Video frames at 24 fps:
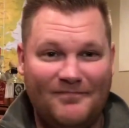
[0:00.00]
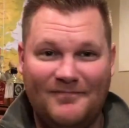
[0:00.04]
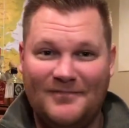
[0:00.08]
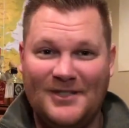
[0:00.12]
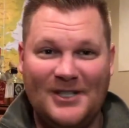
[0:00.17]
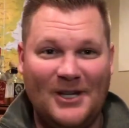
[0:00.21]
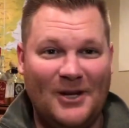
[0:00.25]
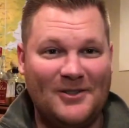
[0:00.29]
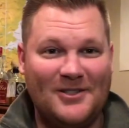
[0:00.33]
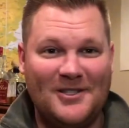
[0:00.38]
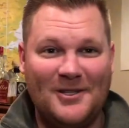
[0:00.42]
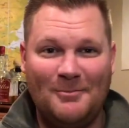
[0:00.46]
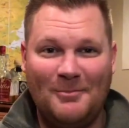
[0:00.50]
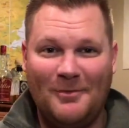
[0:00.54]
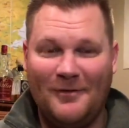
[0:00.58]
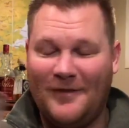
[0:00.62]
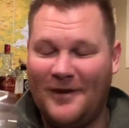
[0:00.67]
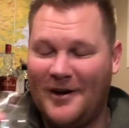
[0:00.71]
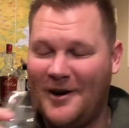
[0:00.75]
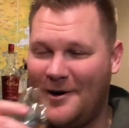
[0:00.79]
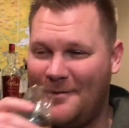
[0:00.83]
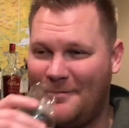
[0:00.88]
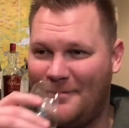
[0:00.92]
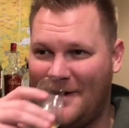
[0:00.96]
salted
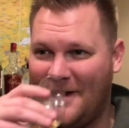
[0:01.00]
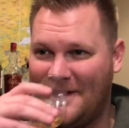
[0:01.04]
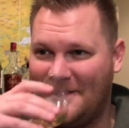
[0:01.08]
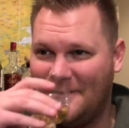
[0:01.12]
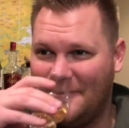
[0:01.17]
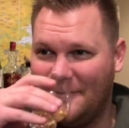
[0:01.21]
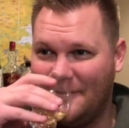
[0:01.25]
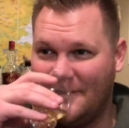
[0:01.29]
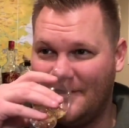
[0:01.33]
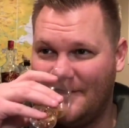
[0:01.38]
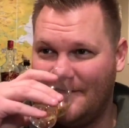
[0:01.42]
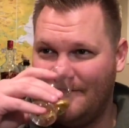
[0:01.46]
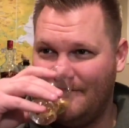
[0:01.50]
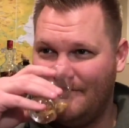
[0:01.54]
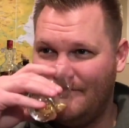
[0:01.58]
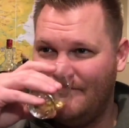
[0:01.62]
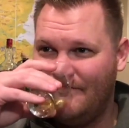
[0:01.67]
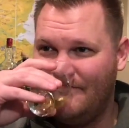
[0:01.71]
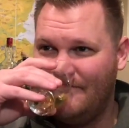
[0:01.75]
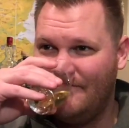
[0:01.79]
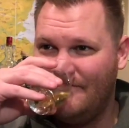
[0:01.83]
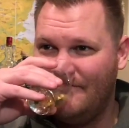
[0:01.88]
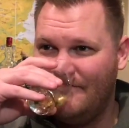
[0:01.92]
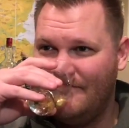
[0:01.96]
Bavarian pretzels.
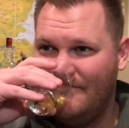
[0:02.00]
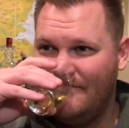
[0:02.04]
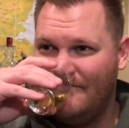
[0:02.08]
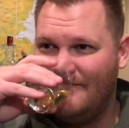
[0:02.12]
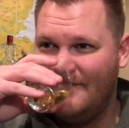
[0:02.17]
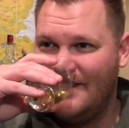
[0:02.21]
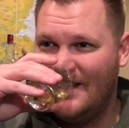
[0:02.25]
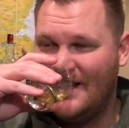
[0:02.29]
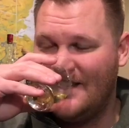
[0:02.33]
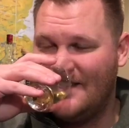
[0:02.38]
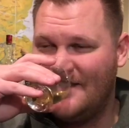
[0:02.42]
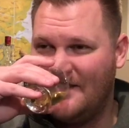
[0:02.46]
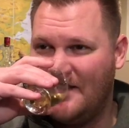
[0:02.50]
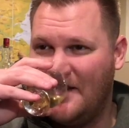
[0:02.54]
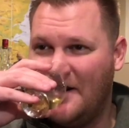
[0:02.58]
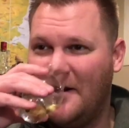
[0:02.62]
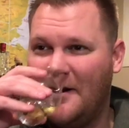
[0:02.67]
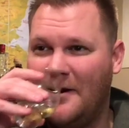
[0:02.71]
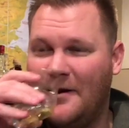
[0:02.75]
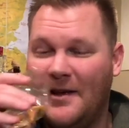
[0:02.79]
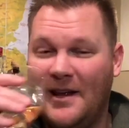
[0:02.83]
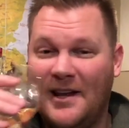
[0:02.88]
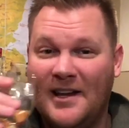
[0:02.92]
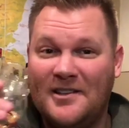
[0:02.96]
It's
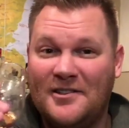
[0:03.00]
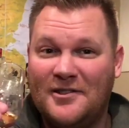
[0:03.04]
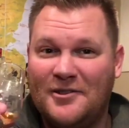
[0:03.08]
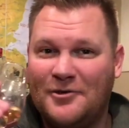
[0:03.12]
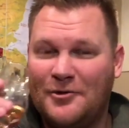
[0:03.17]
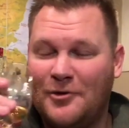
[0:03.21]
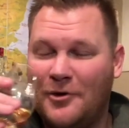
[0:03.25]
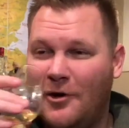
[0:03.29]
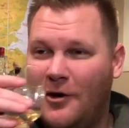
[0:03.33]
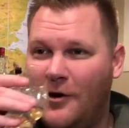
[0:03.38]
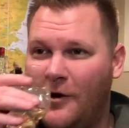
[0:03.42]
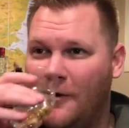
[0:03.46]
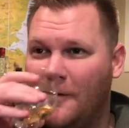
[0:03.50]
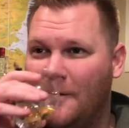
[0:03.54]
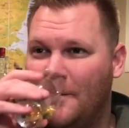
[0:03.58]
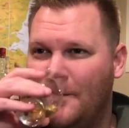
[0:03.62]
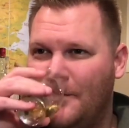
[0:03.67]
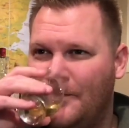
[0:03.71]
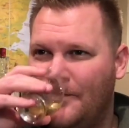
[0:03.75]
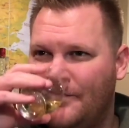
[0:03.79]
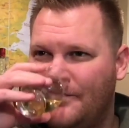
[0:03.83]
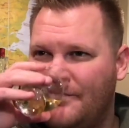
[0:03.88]
there and it's strong.